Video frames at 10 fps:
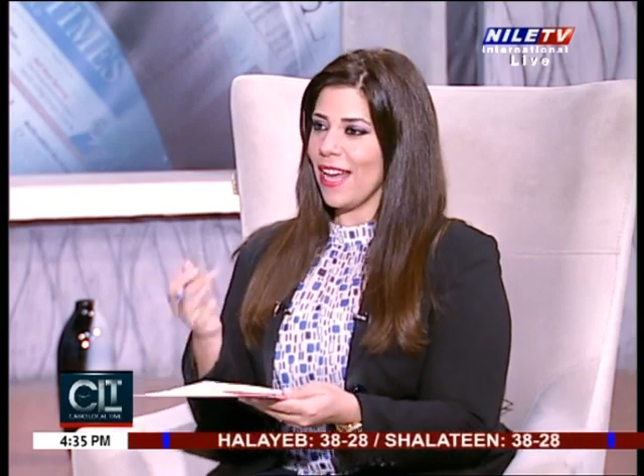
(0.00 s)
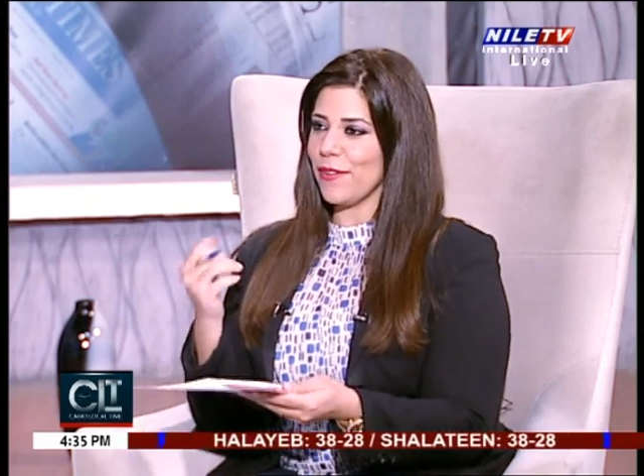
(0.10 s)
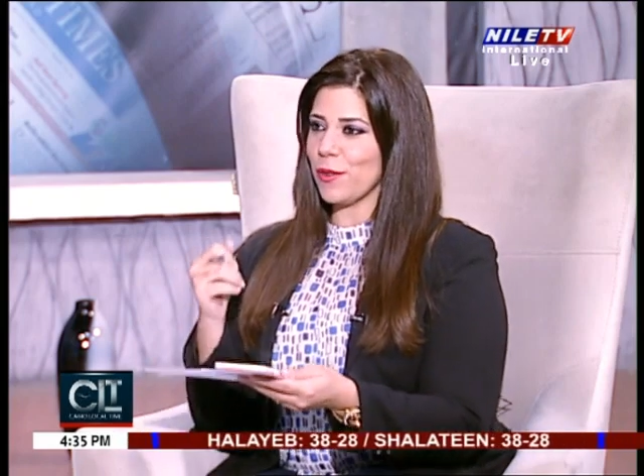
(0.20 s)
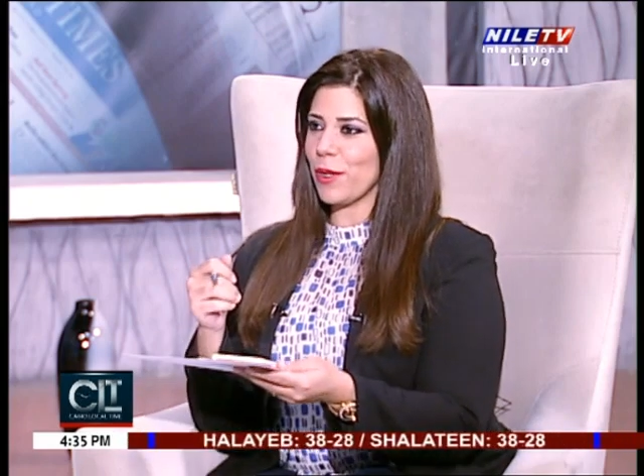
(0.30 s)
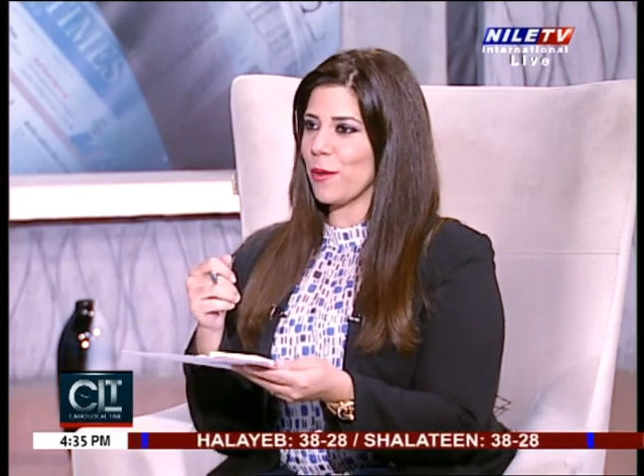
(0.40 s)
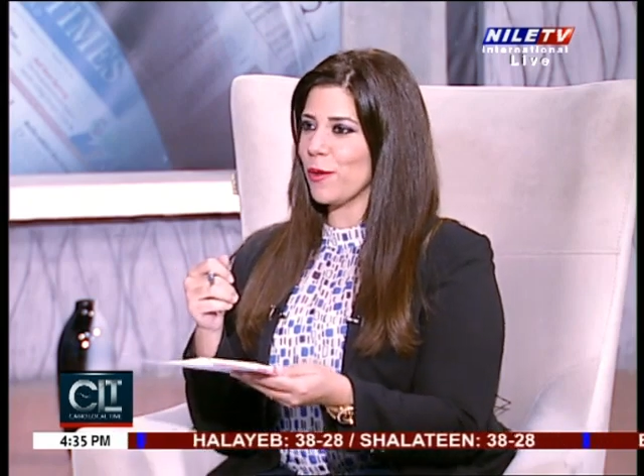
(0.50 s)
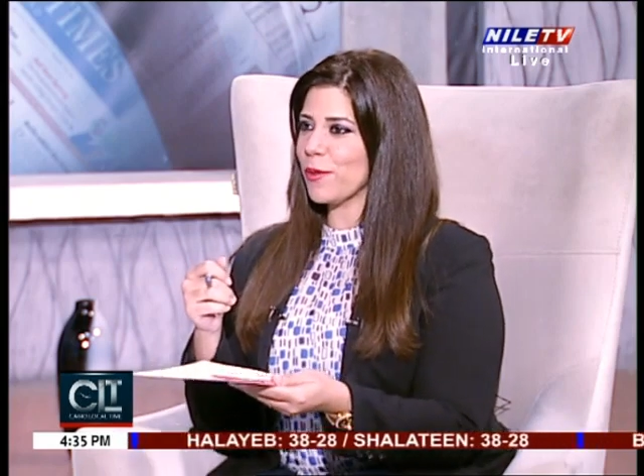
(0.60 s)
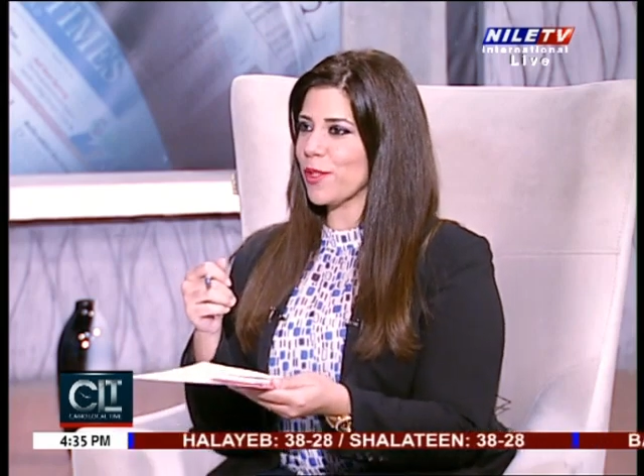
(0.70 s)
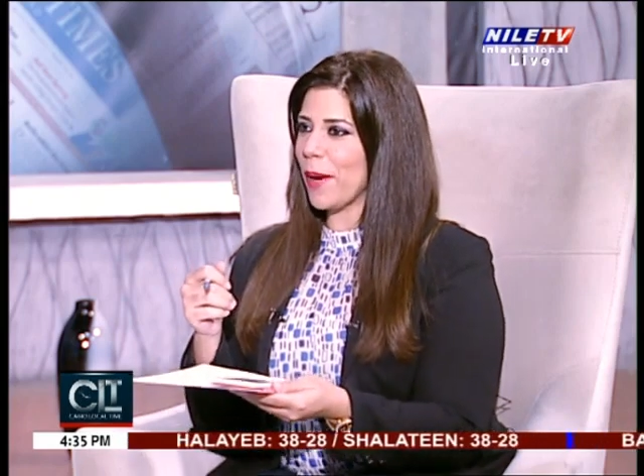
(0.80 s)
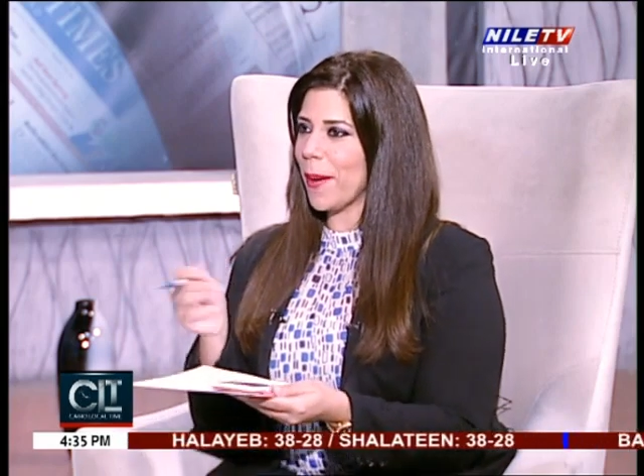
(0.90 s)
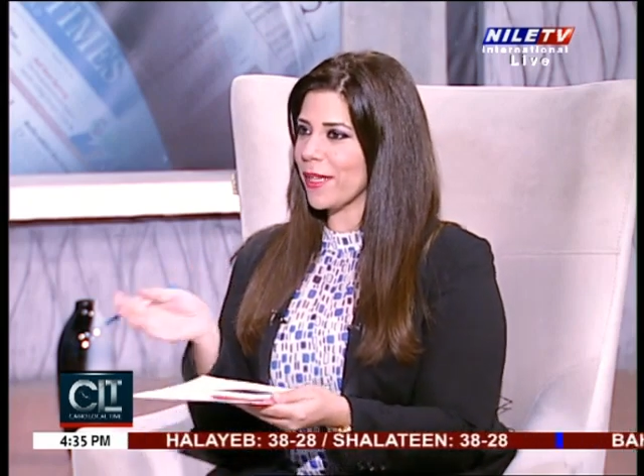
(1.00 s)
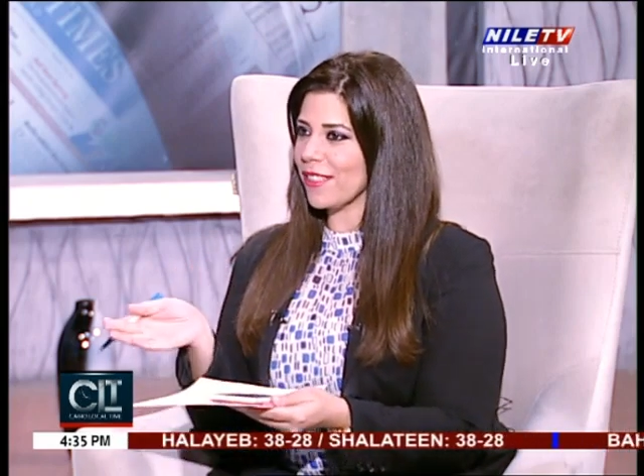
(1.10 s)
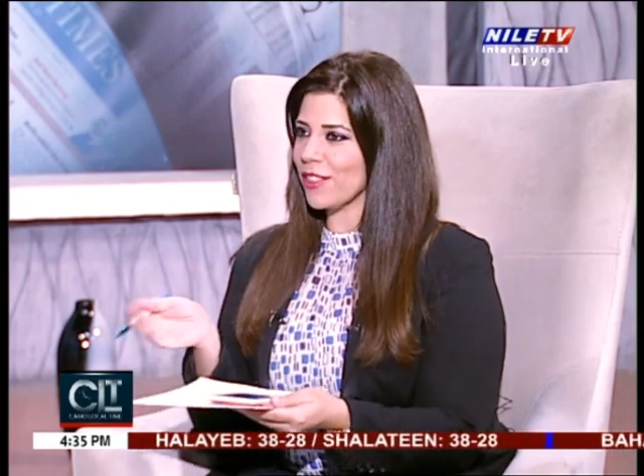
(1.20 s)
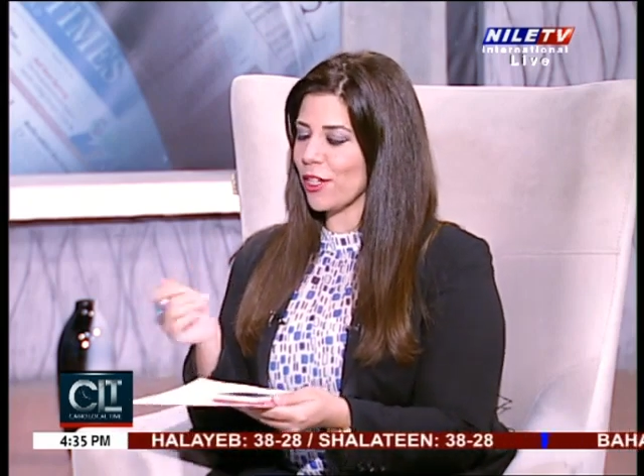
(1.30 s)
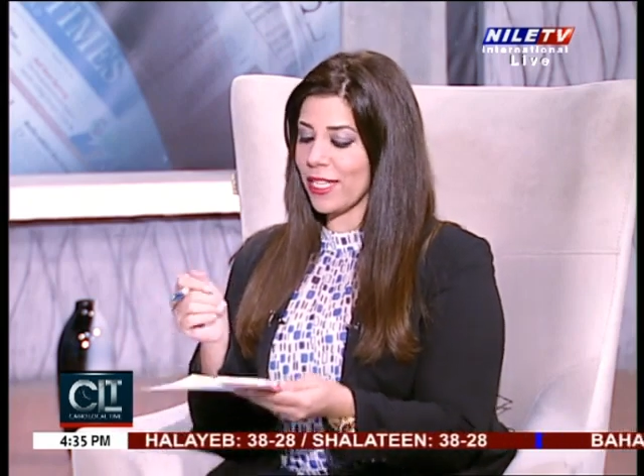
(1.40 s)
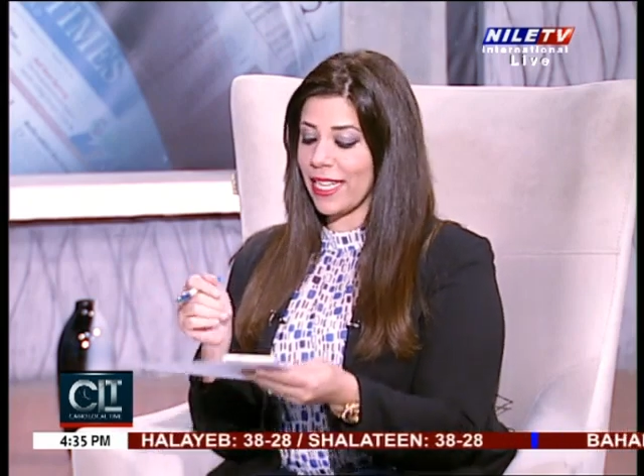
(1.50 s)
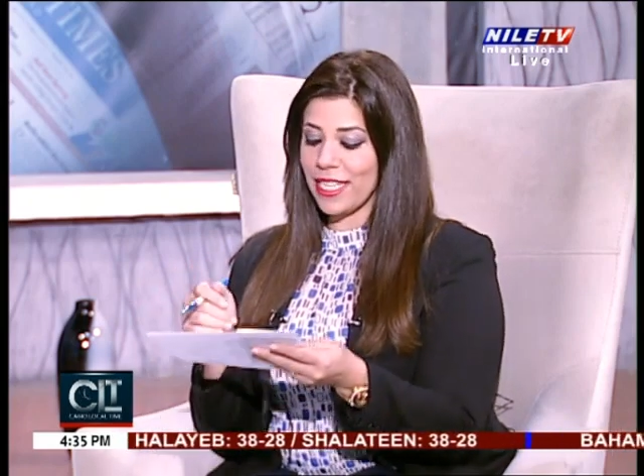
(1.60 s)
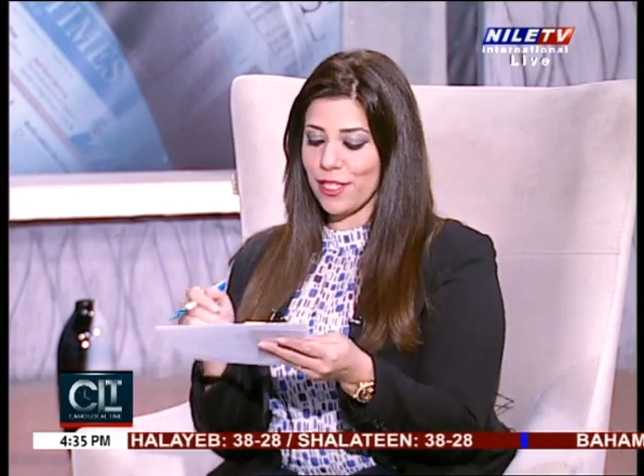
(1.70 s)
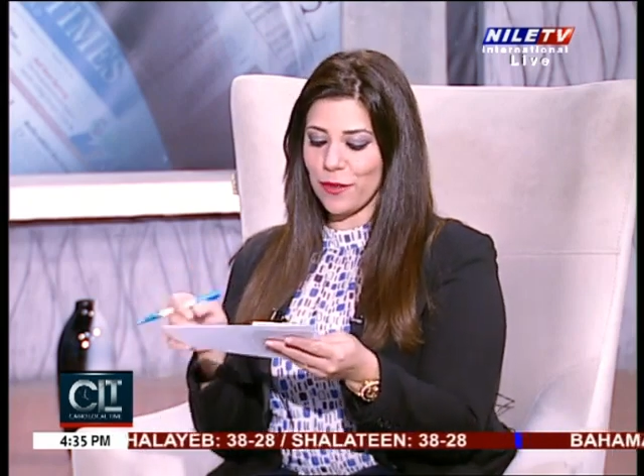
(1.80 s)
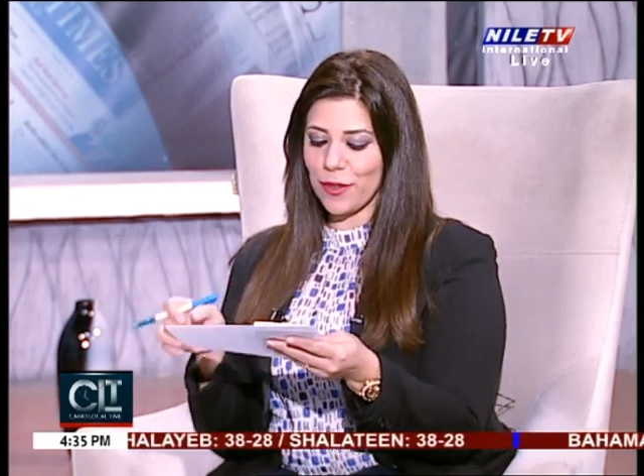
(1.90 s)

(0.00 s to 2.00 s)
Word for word: If it's okay with you, Mr. Mohammed, I'll start ladies